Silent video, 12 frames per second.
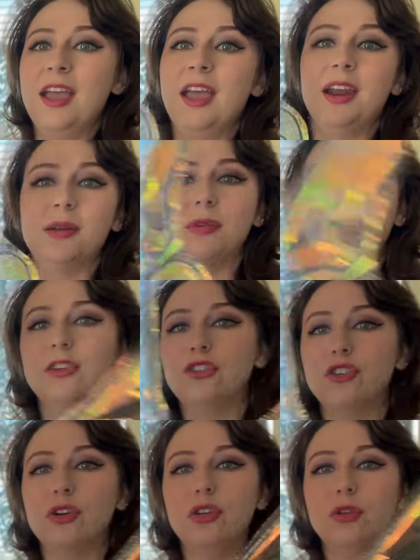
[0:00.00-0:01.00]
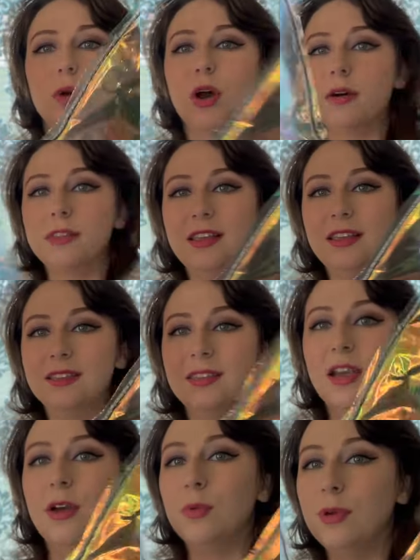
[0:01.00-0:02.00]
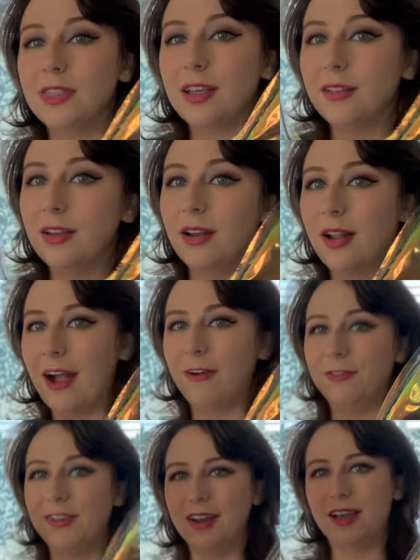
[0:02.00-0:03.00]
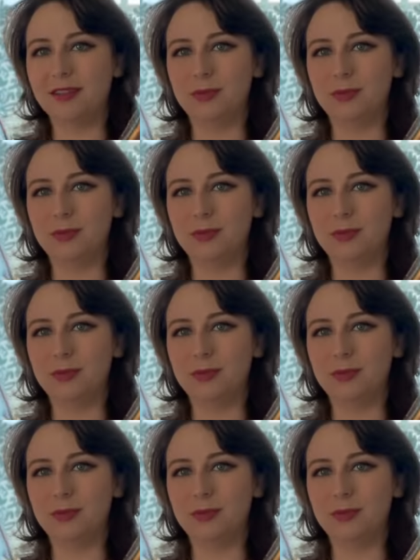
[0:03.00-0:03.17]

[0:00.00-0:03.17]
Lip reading: And I'm gonna show you all these with a little outfit as